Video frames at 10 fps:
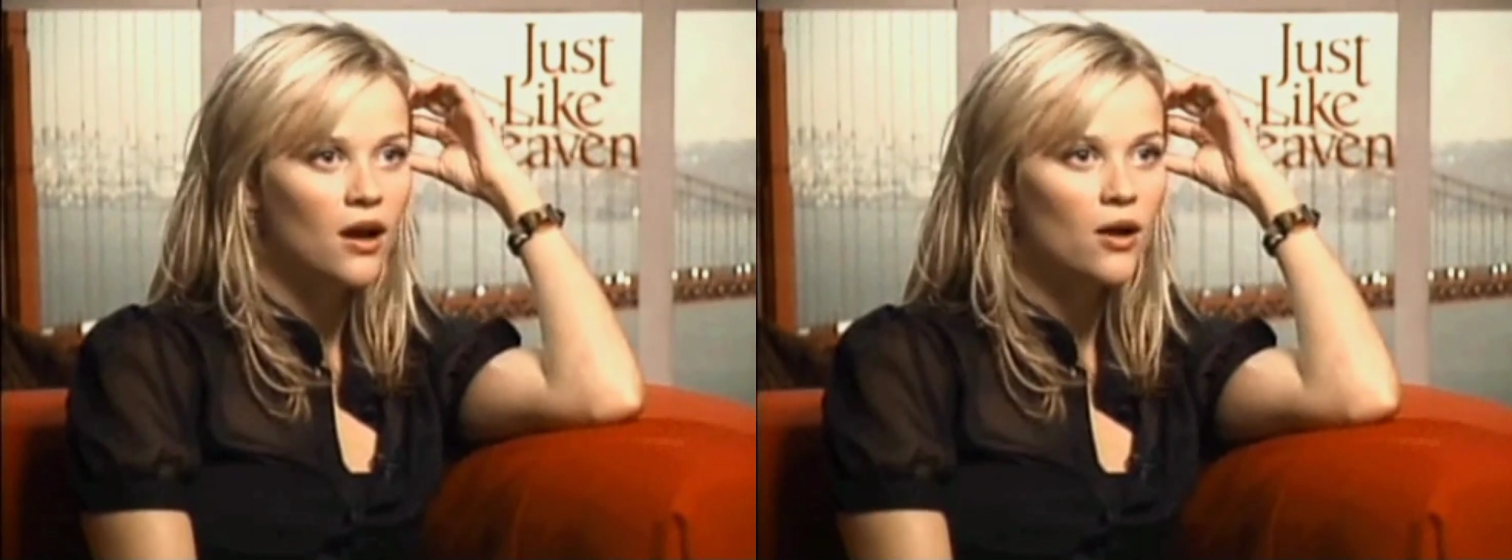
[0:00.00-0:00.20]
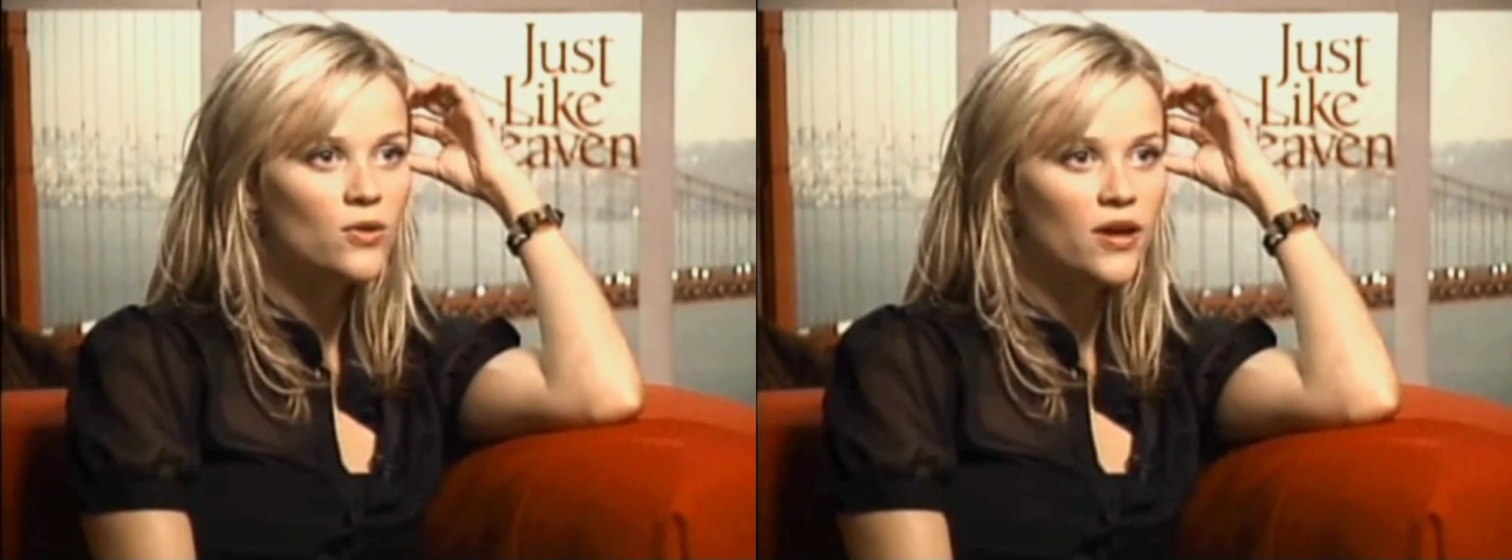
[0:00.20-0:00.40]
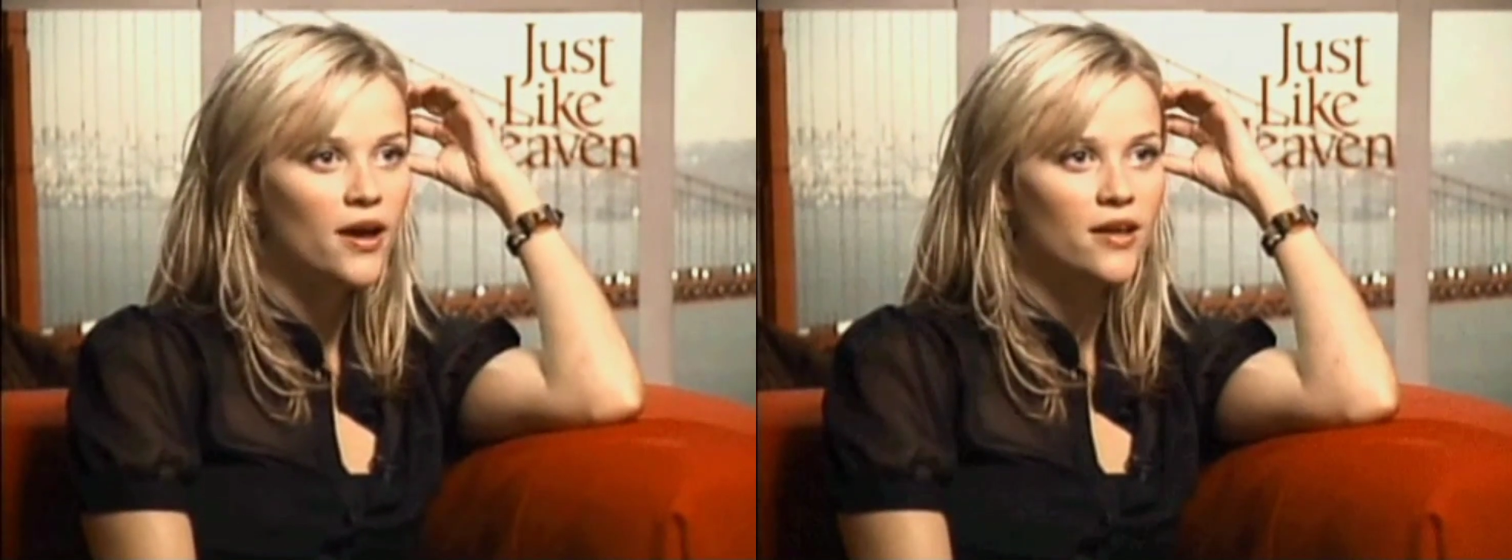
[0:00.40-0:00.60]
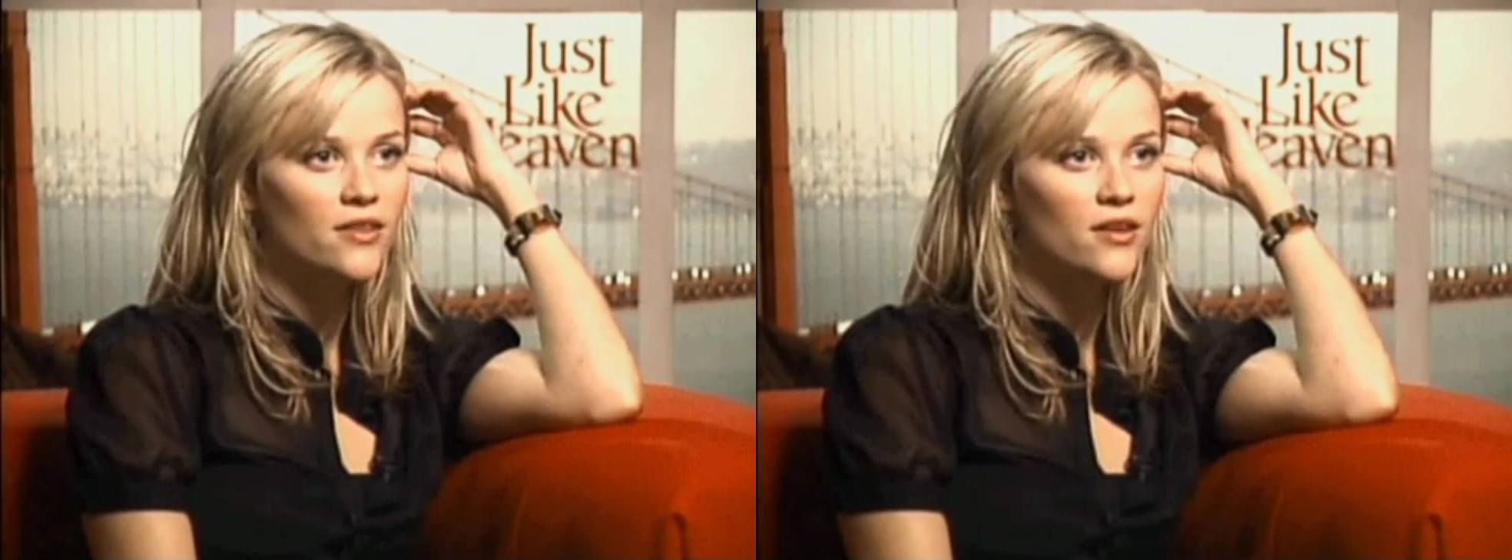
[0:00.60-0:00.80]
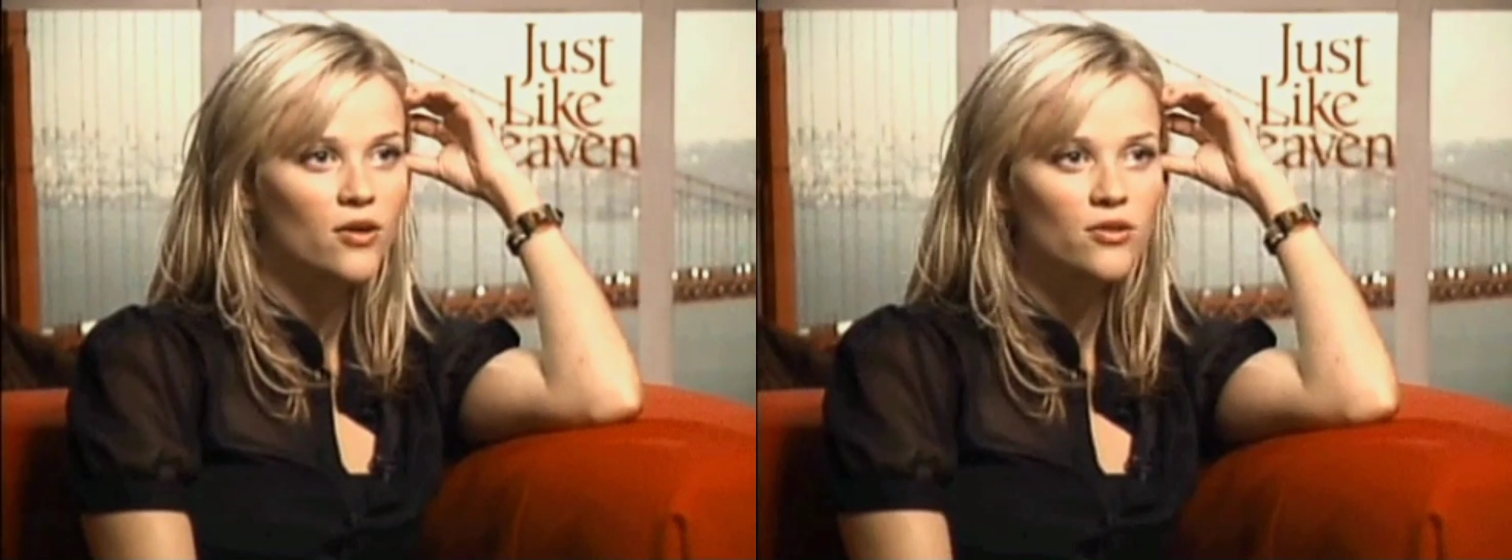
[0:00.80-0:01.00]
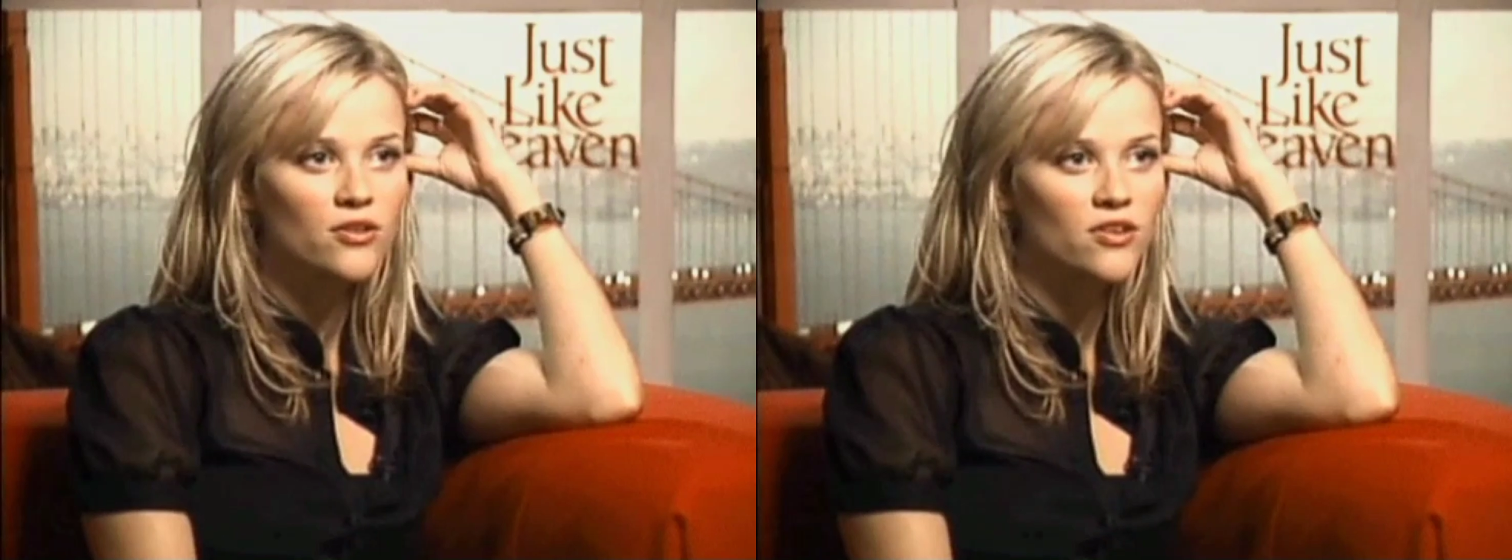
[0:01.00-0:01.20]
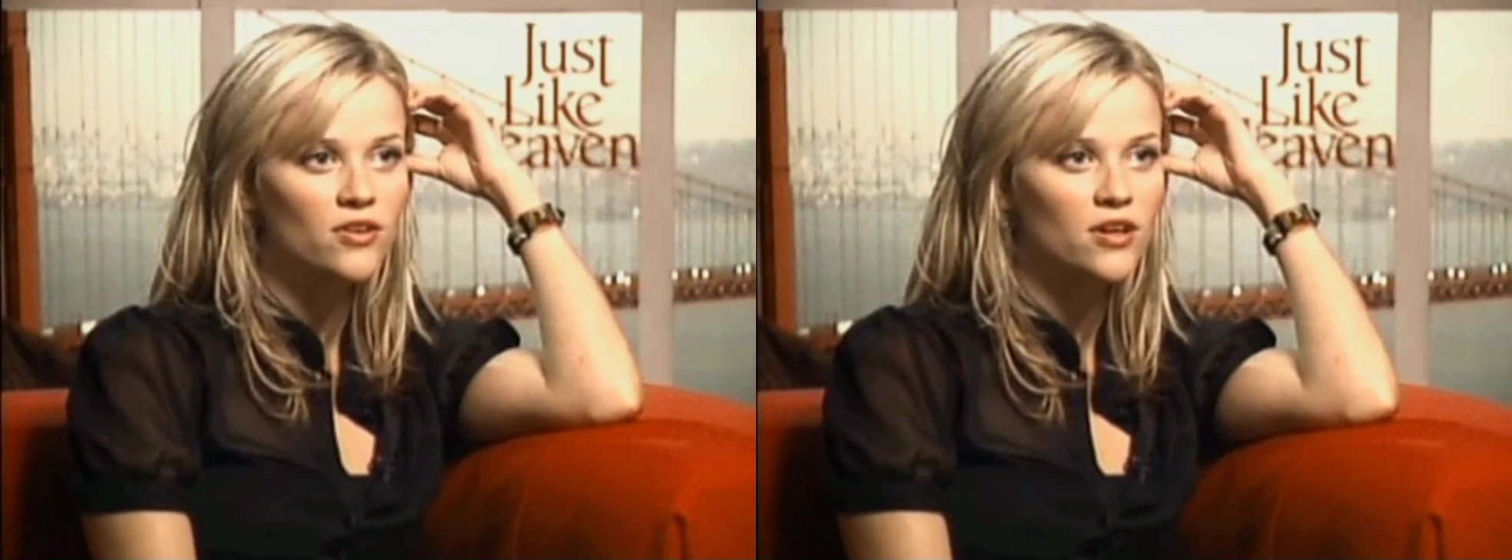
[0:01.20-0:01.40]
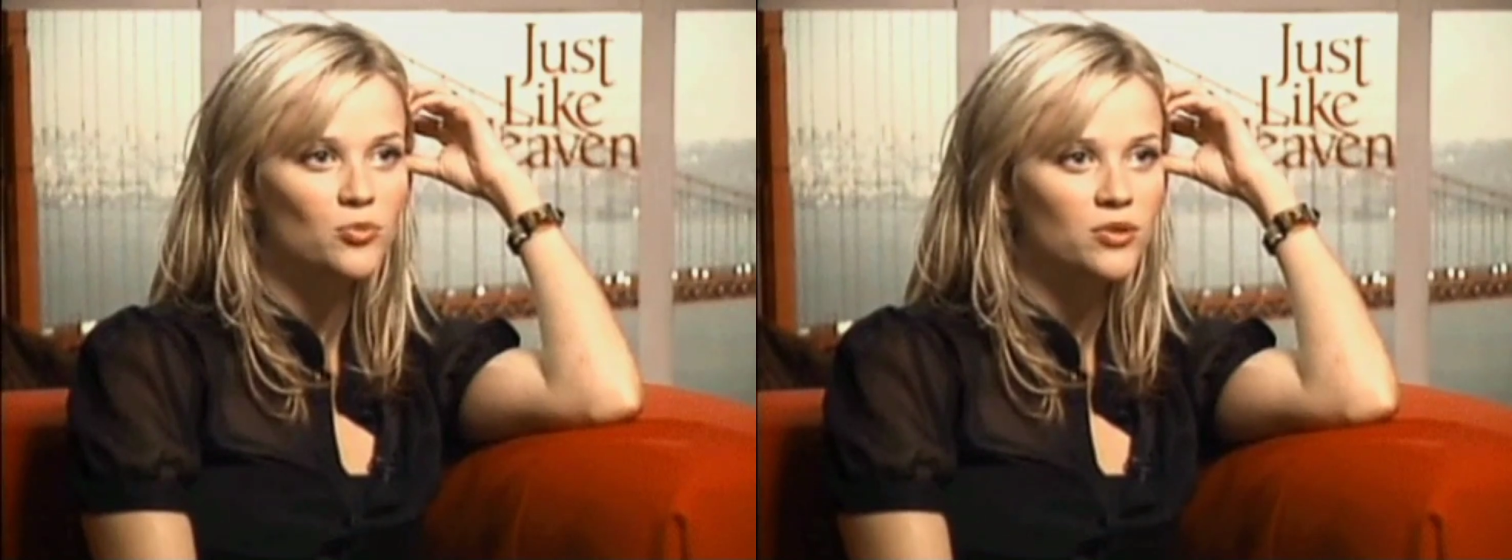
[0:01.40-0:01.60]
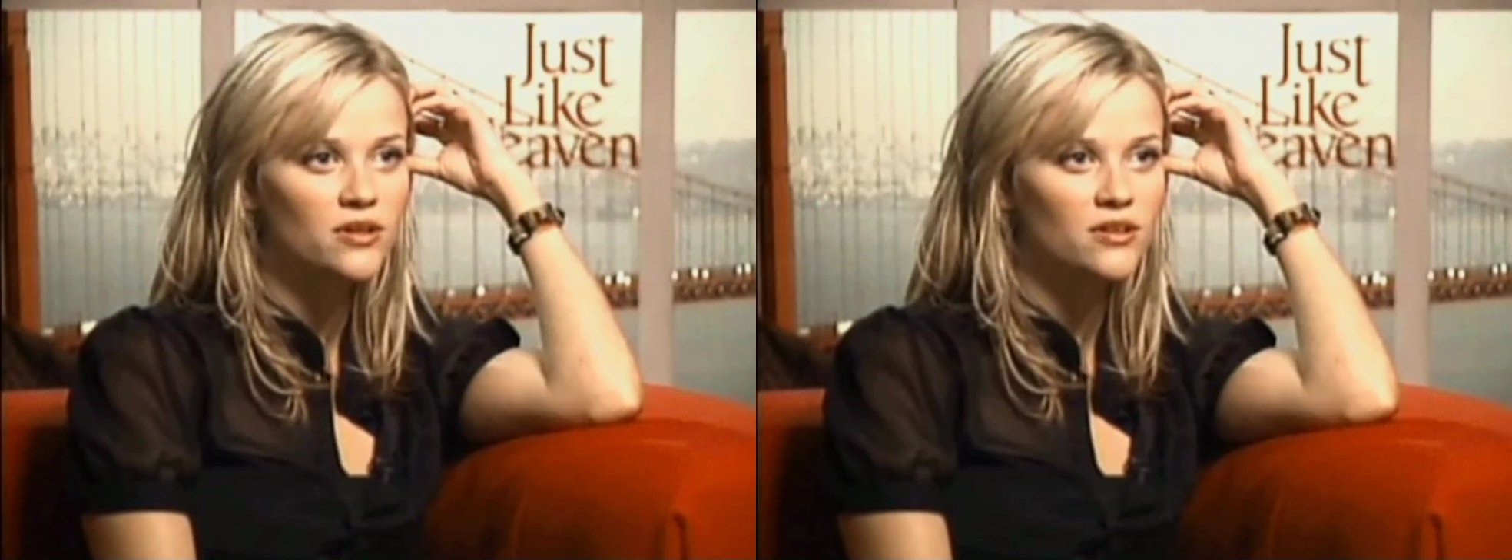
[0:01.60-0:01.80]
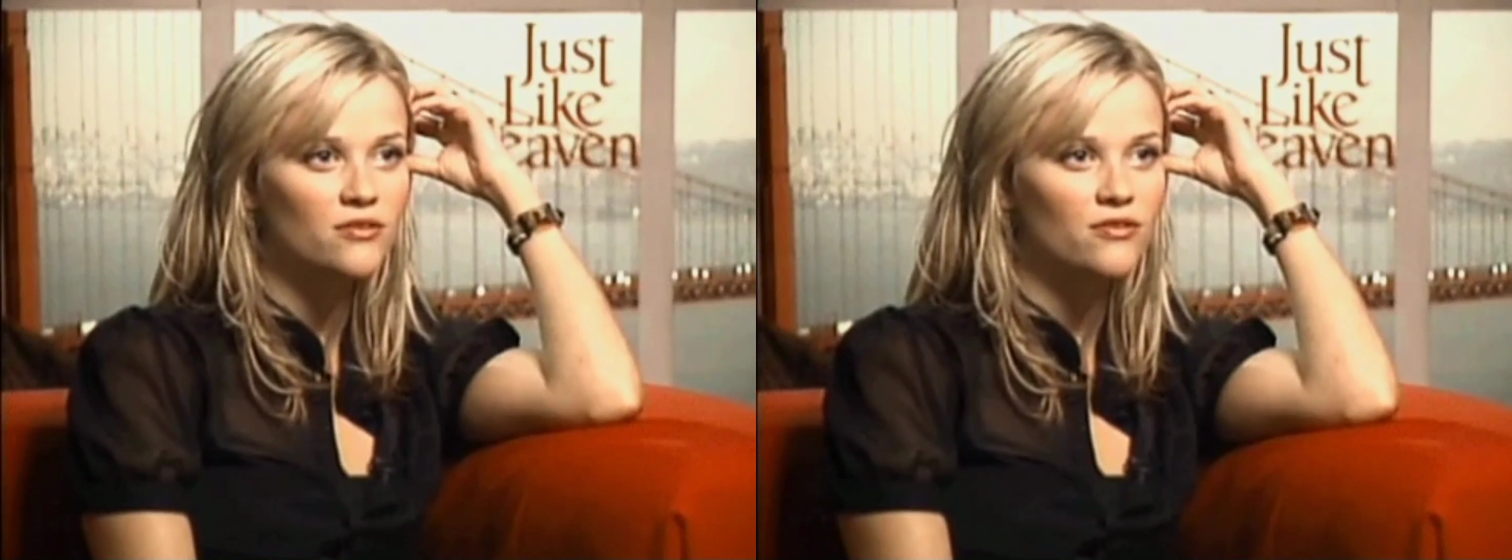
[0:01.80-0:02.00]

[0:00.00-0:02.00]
Oh, yeah, and the onus of it completely